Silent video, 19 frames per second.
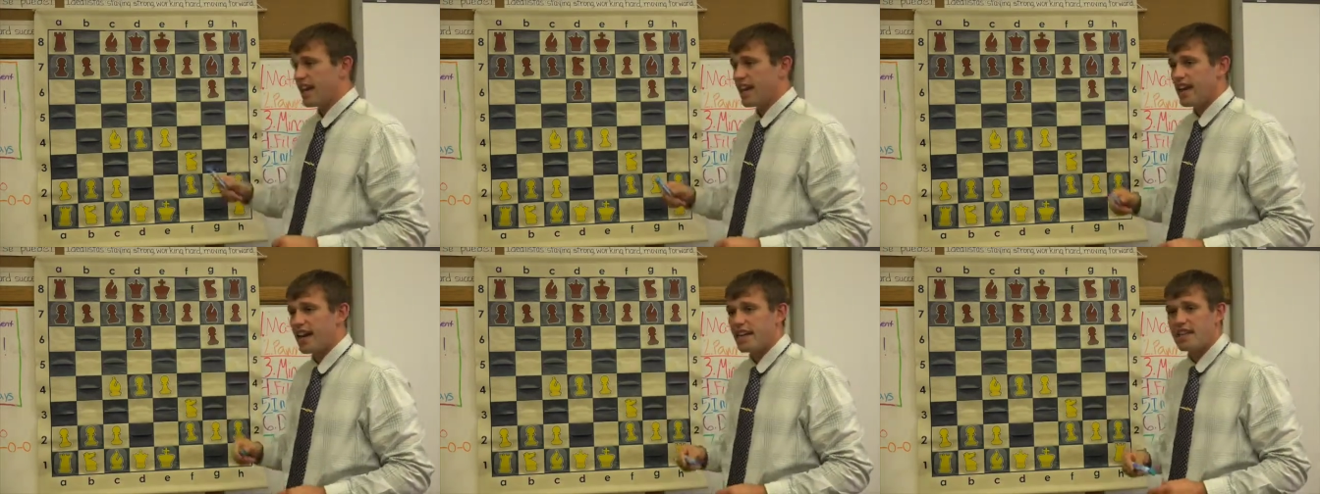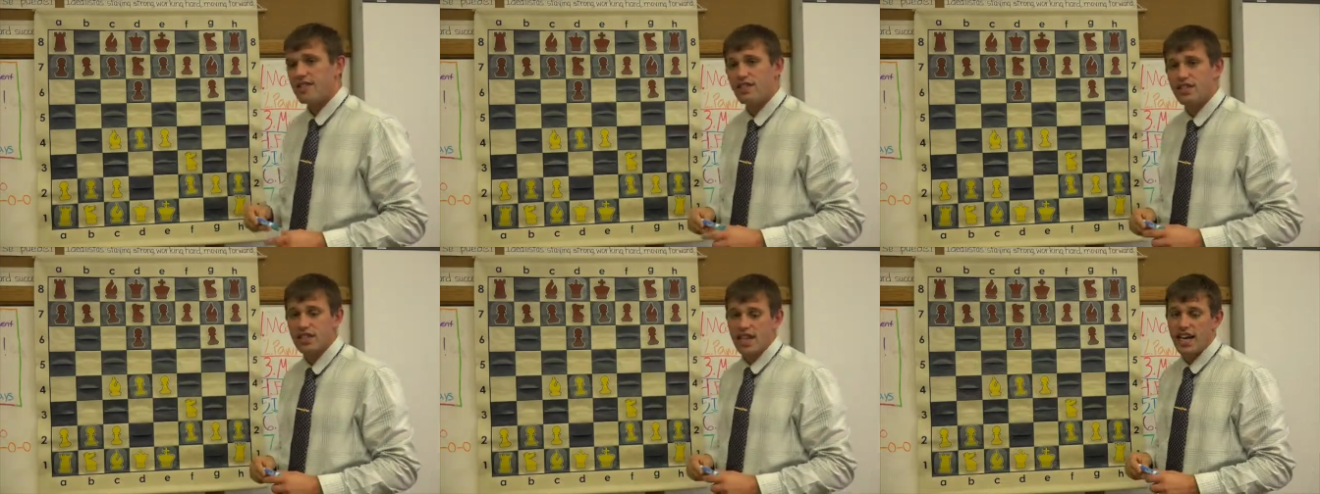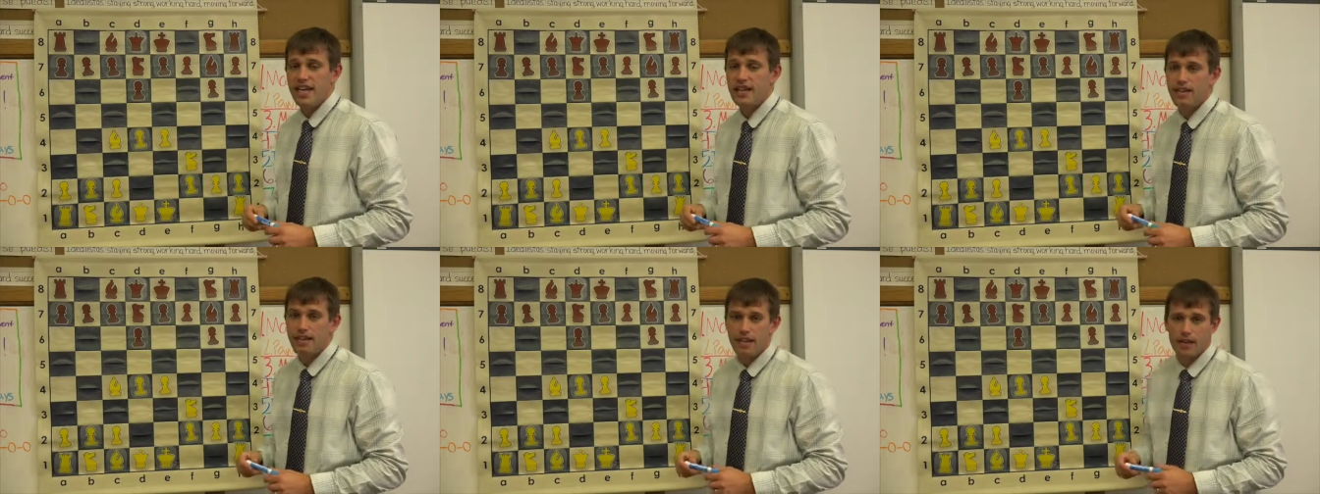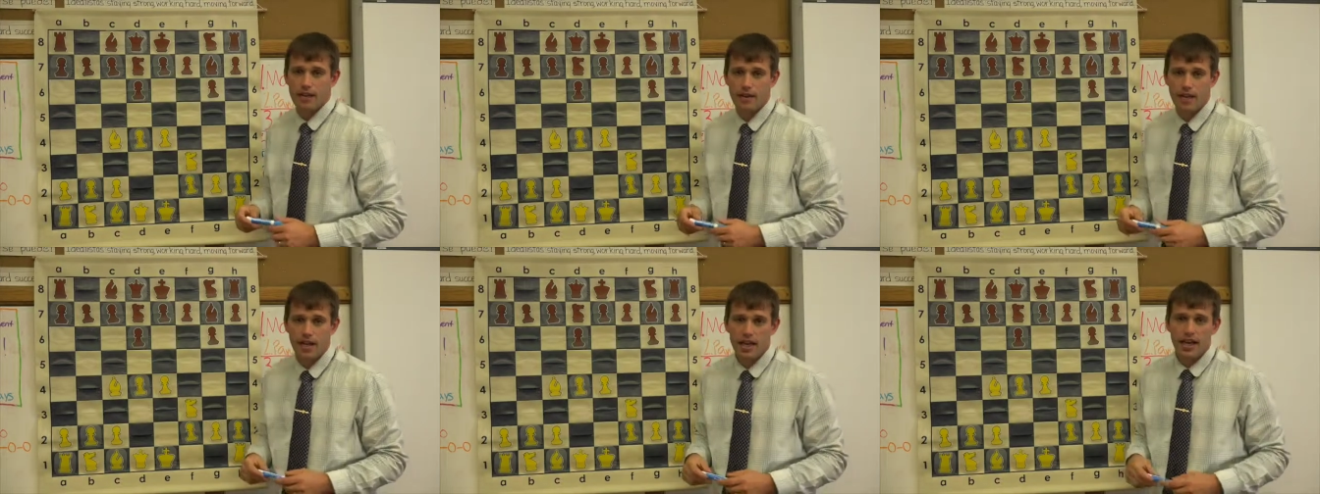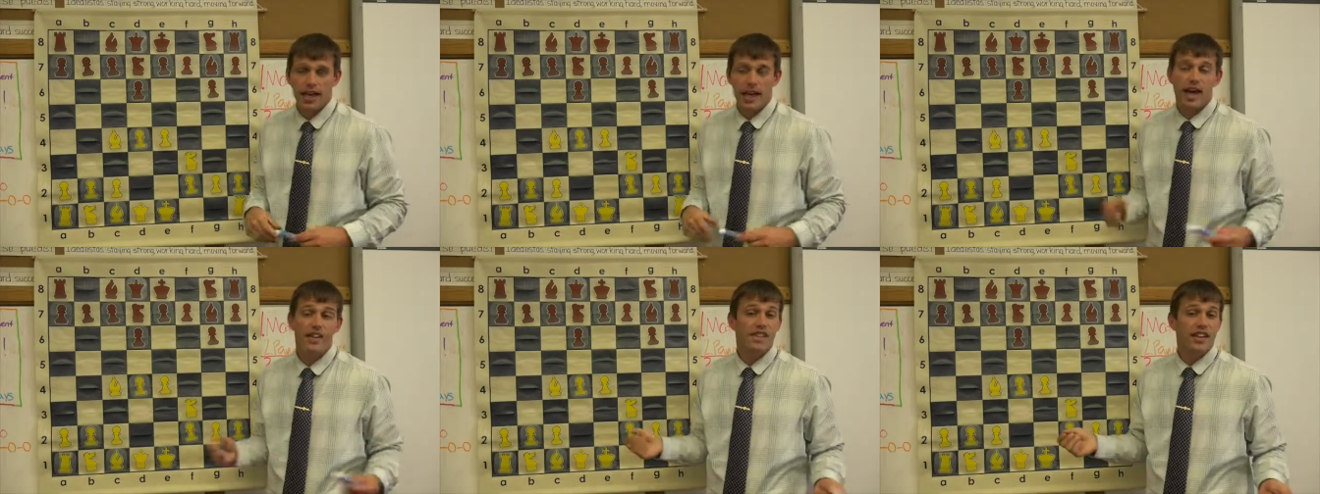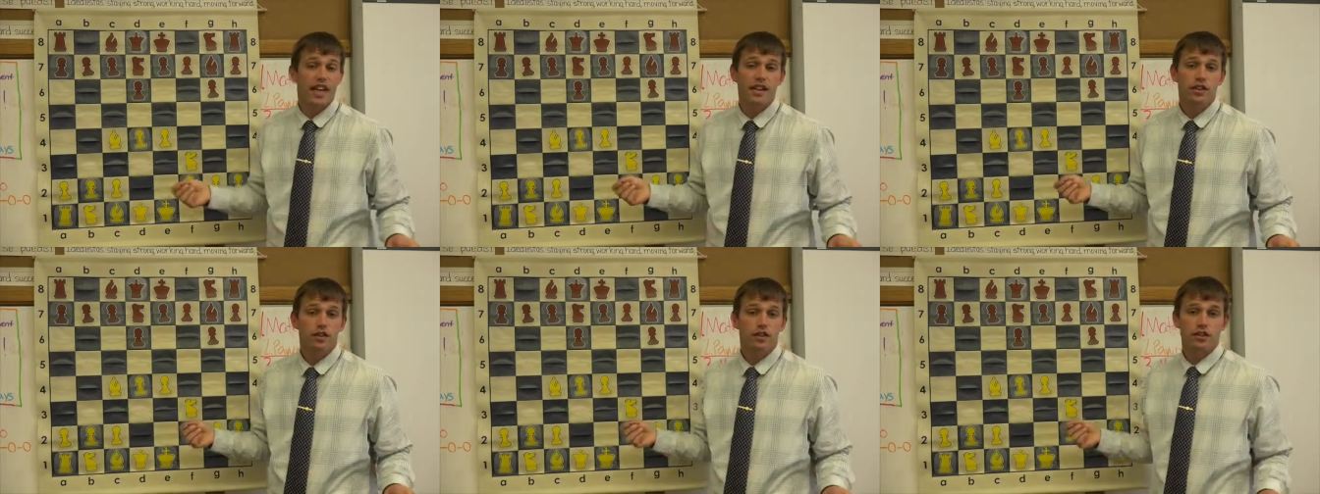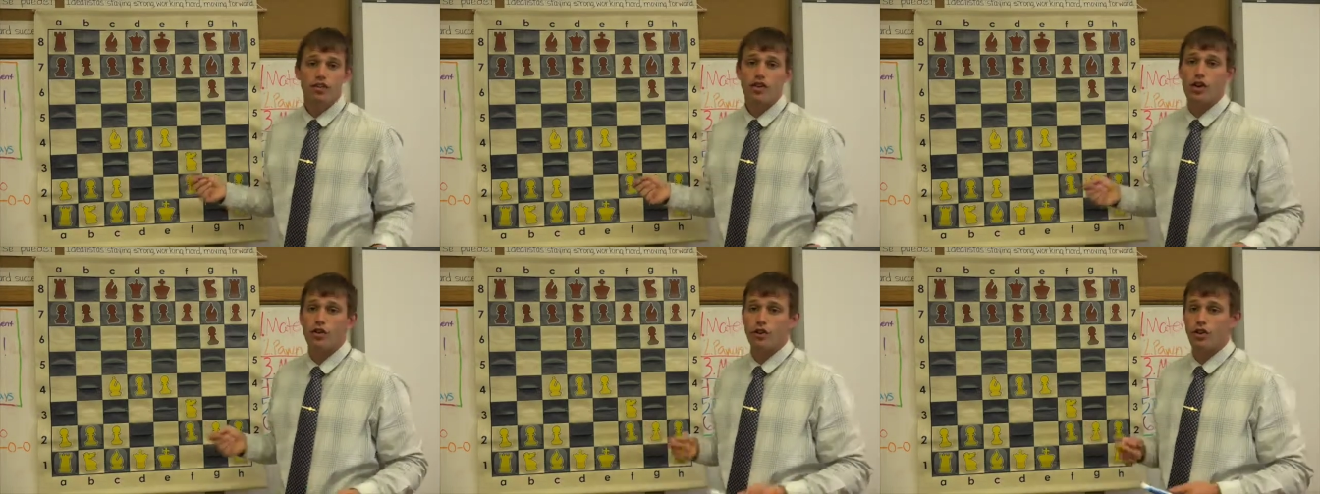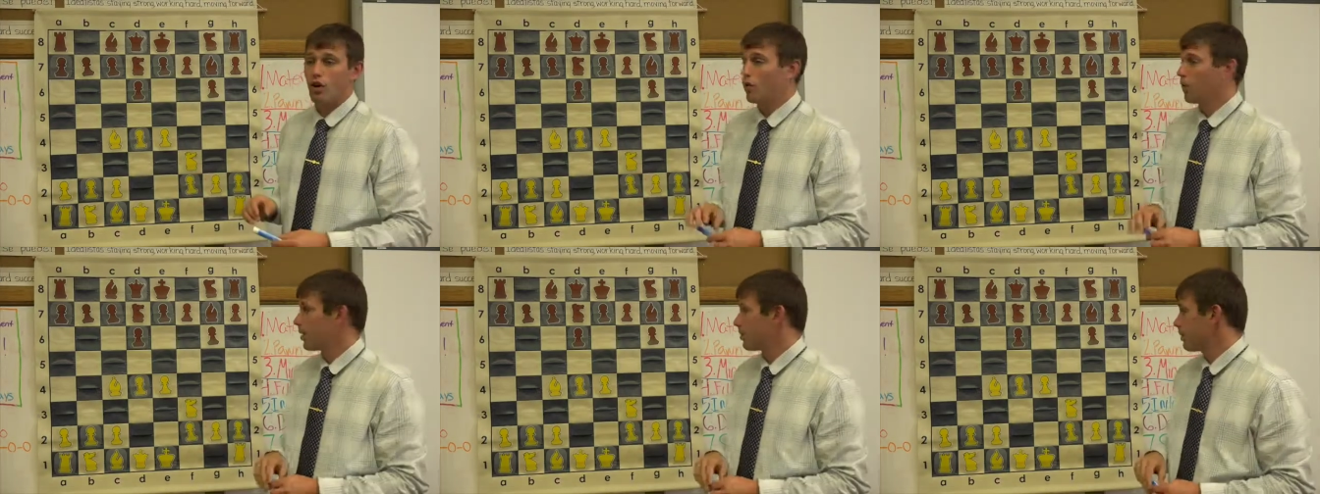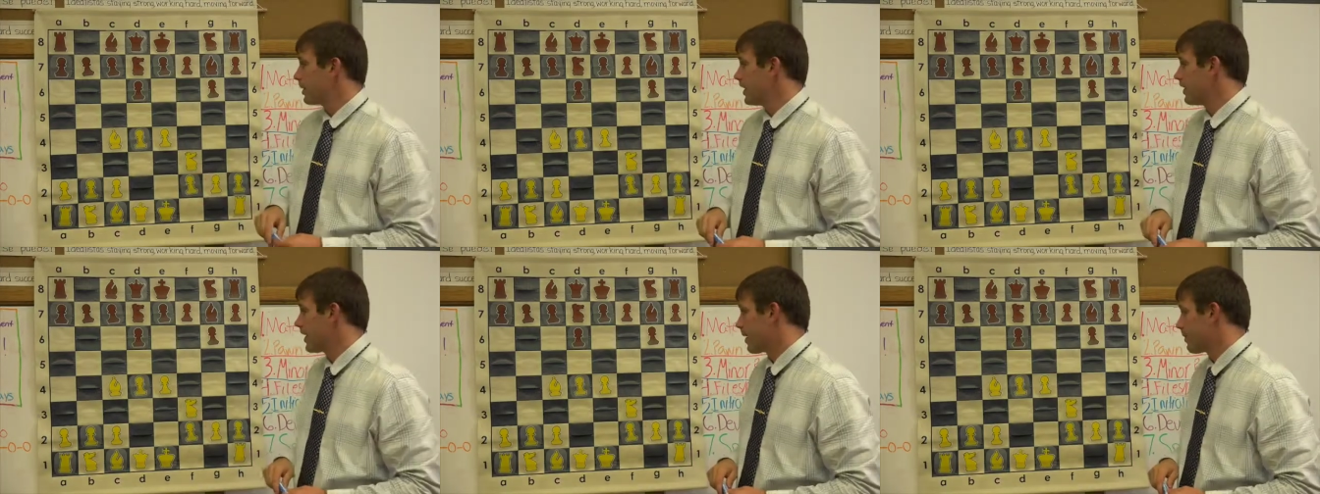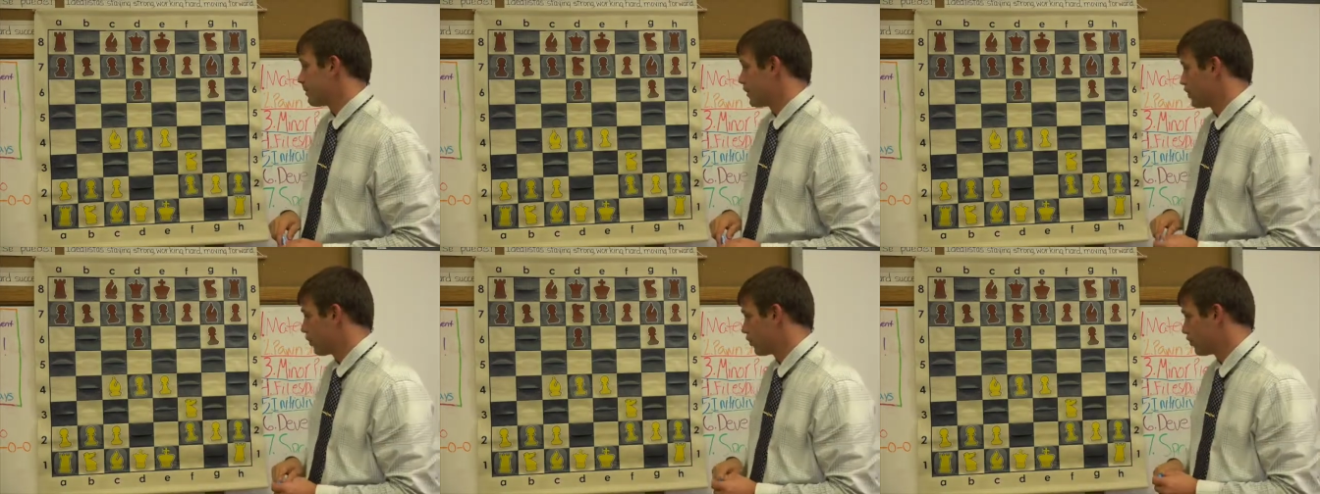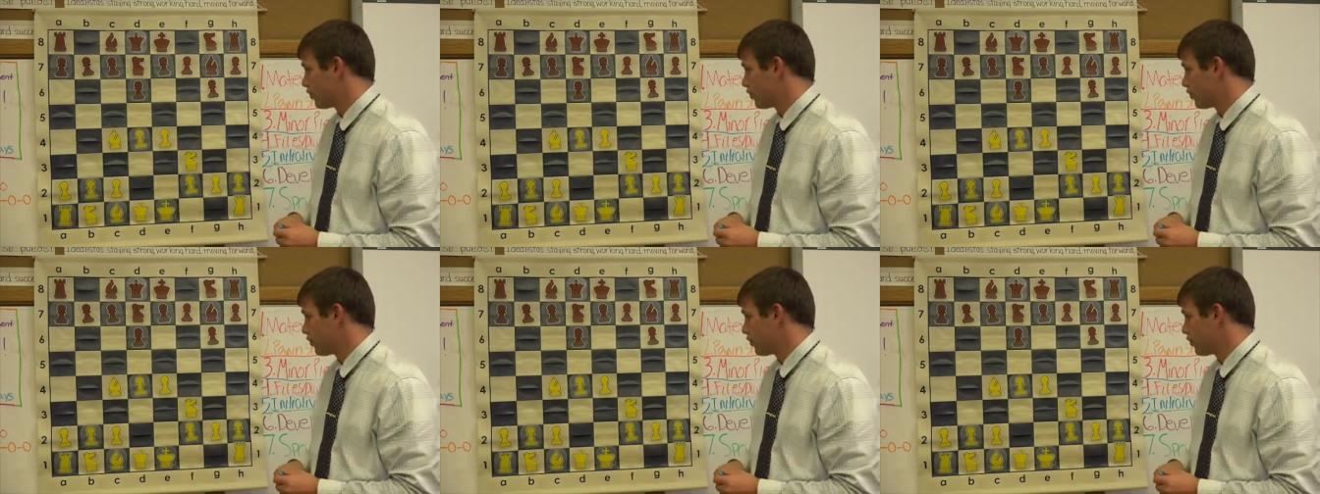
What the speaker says: can I even take there? And the answer is no, you don't want to play that move.